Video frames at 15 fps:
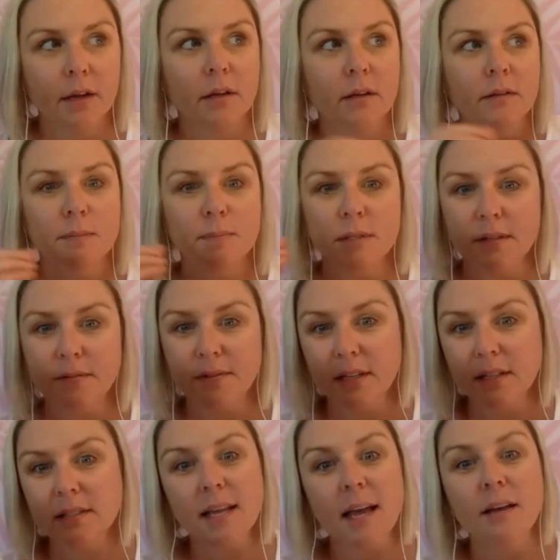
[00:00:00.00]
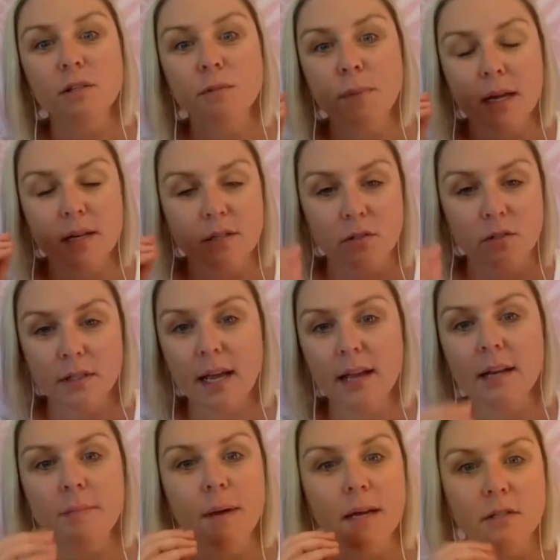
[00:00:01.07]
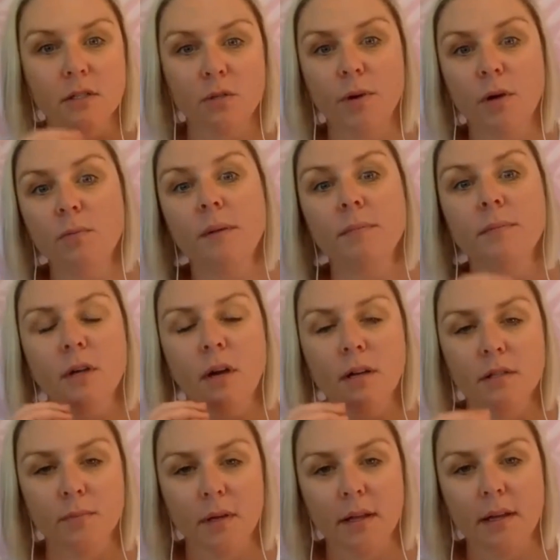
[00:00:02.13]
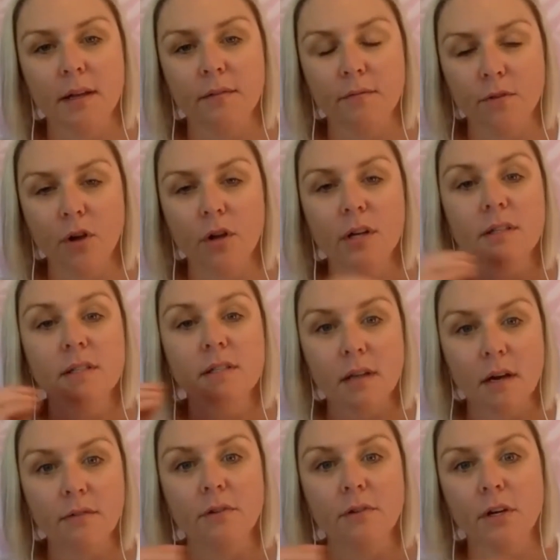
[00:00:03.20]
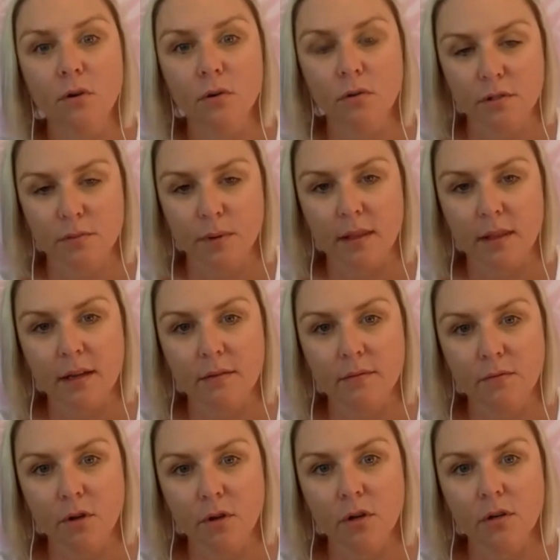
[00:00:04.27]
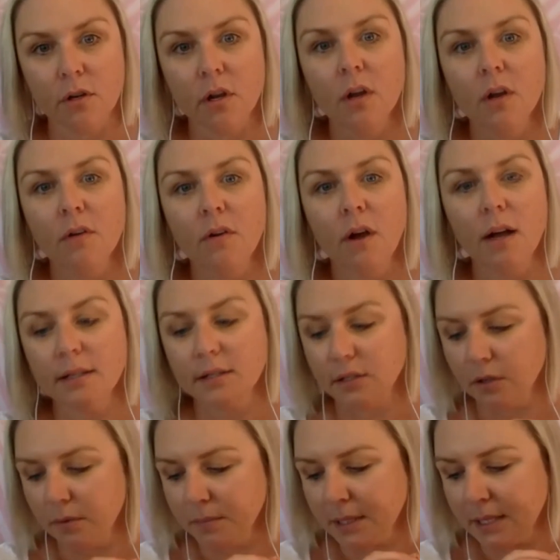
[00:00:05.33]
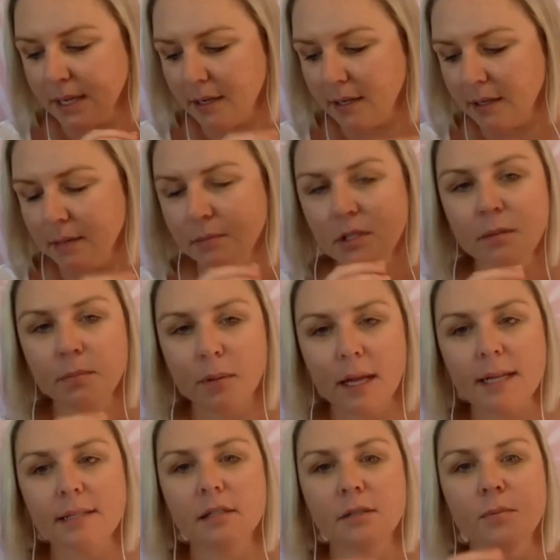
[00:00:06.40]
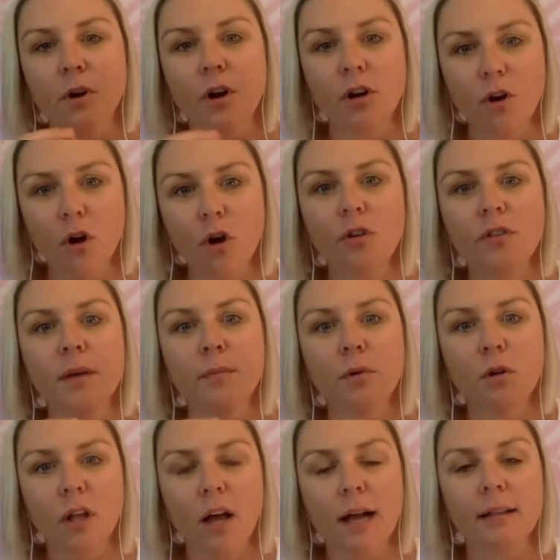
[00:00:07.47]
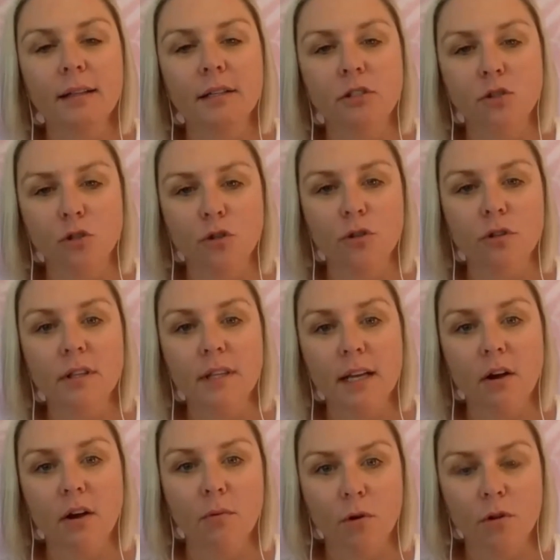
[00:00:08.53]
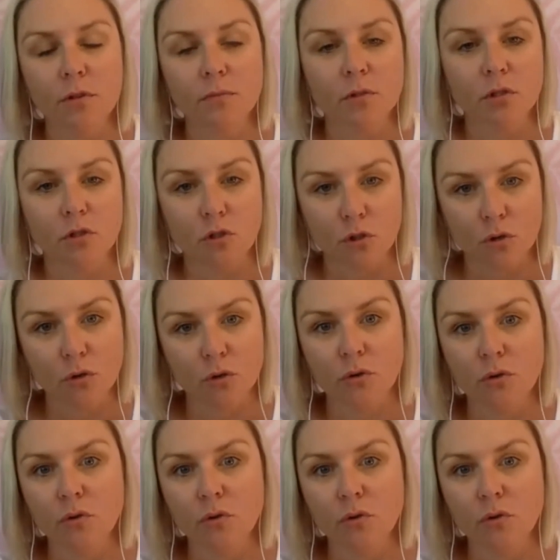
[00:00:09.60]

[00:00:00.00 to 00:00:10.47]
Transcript: Specific sales pages or landing pages on my website is where they convert. A discovery call is where they convert. Right? So I'm sending them to the places where I know they're more likely to do the thing I want them to do.